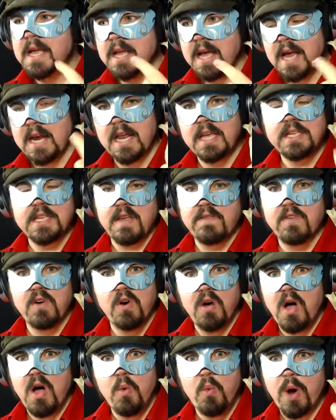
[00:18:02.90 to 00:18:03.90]
unless they've
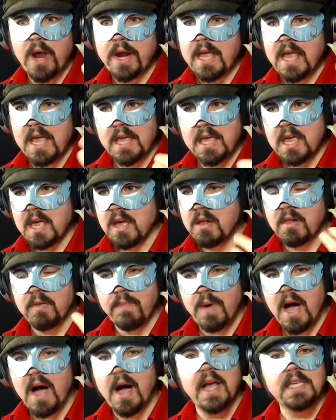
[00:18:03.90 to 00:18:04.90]
got a one-hit kill
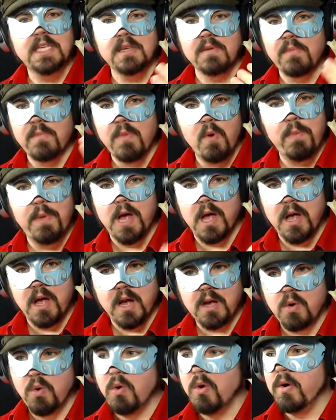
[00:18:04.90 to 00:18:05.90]
item or
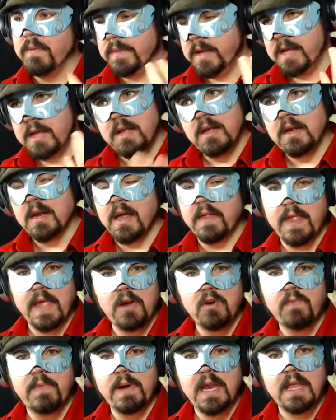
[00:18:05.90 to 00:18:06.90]
perk, or like the
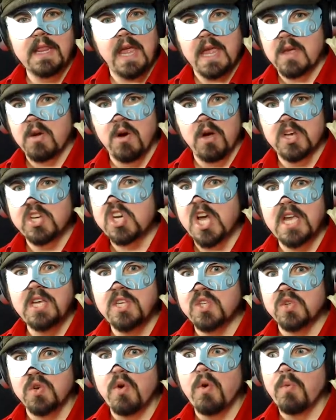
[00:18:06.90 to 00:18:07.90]
hillbilly, they got a
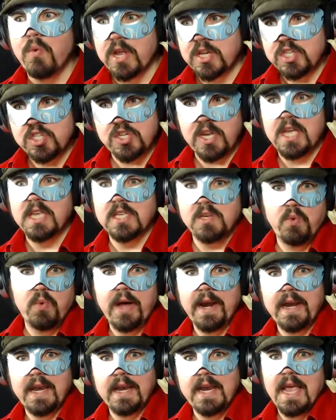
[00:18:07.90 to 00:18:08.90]
chainsaw which is a
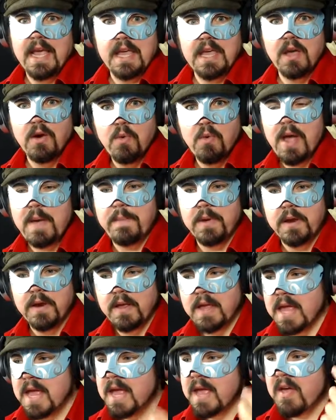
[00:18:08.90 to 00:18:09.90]
one-hit kill weapon.
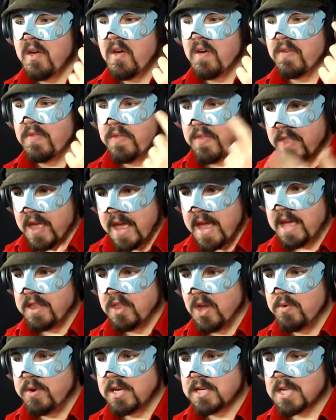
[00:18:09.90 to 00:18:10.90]

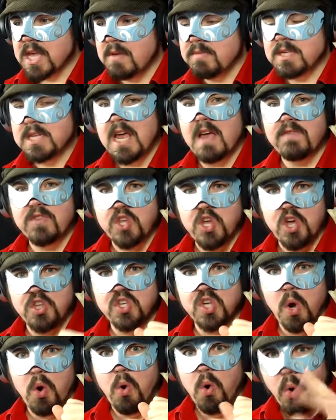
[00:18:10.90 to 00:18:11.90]
No One Escapes Death
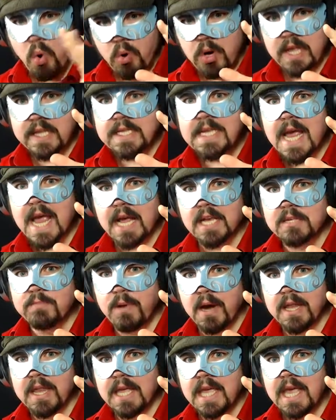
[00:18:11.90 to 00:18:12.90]
turns all attacks
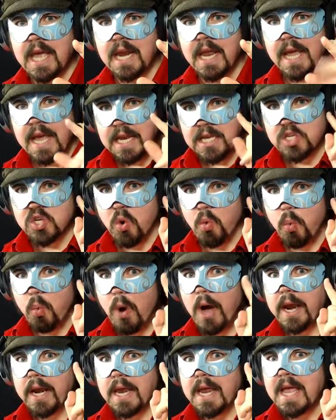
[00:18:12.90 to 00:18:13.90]
by the killer into
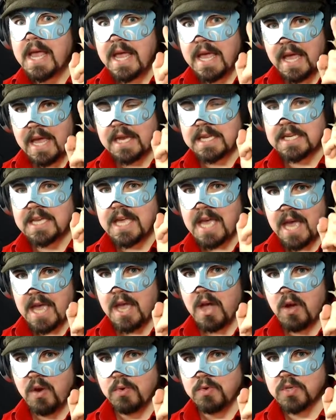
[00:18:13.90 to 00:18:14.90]
one-hit
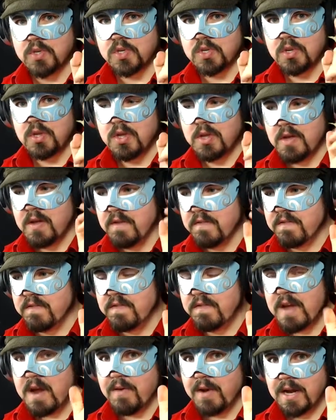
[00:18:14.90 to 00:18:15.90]
KOs.
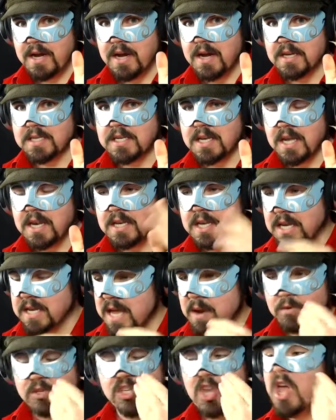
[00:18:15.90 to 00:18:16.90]
Very nasty indeed.
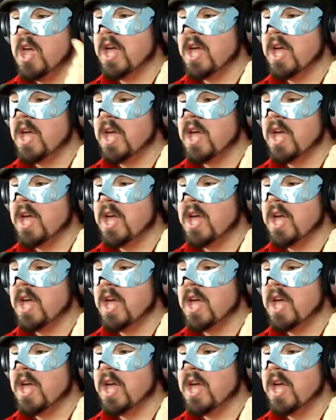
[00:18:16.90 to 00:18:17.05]
That was,